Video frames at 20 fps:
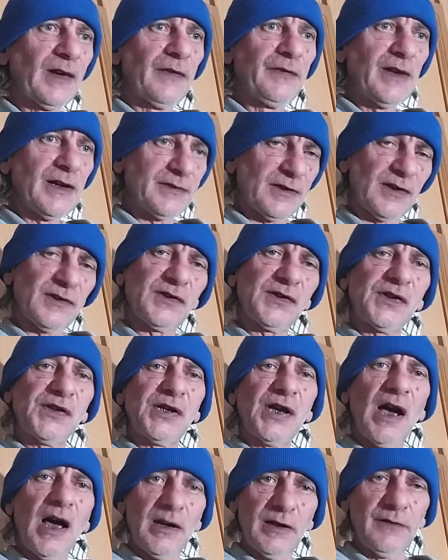there's a
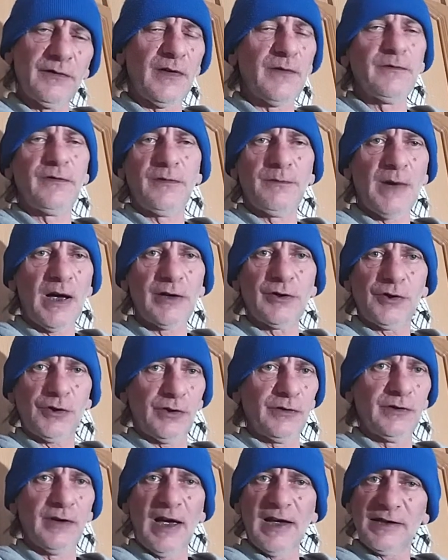ton of
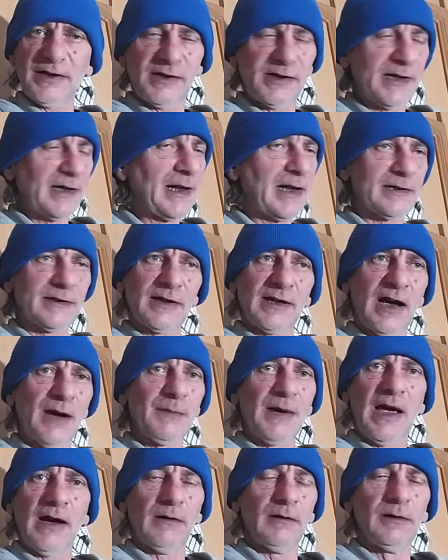information that still hasn't
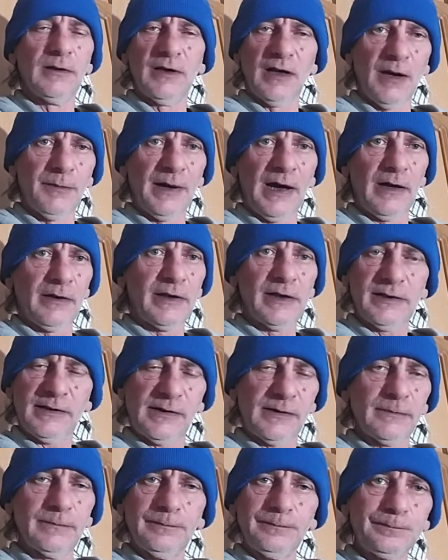come out about
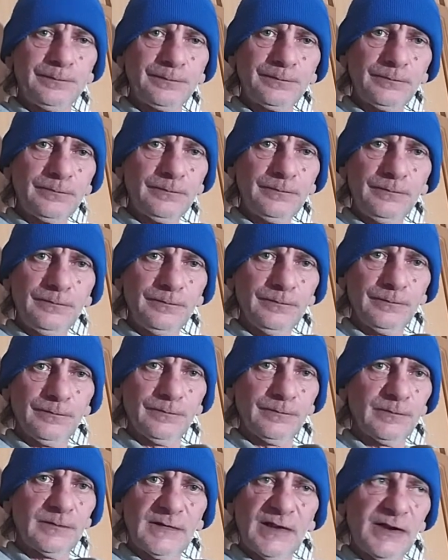this.
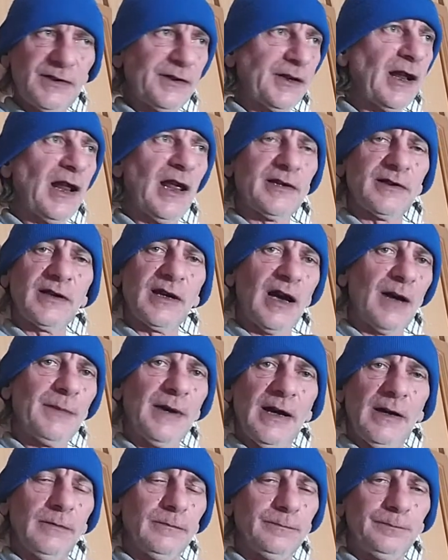Still hasn't come
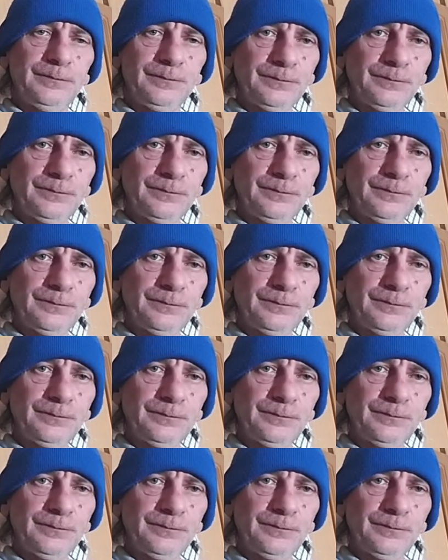out.